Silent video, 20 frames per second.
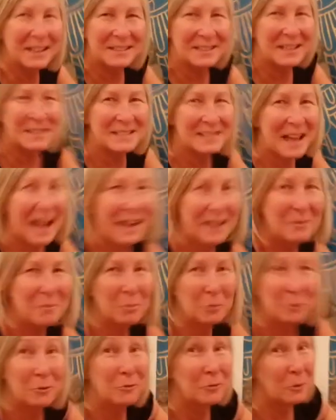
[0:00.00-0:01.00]
does not
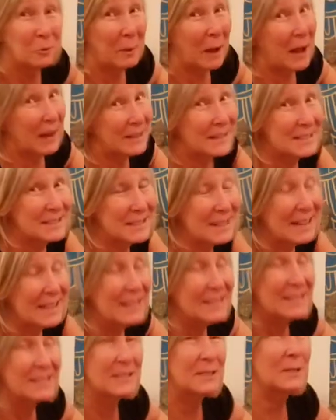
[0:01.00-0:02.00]
improve your body
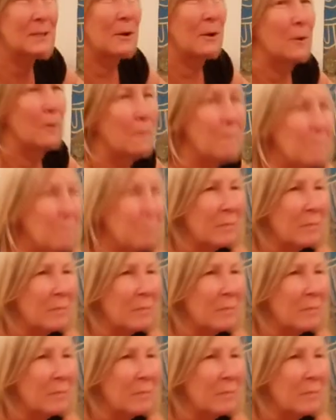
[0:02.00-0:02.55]
stance. So,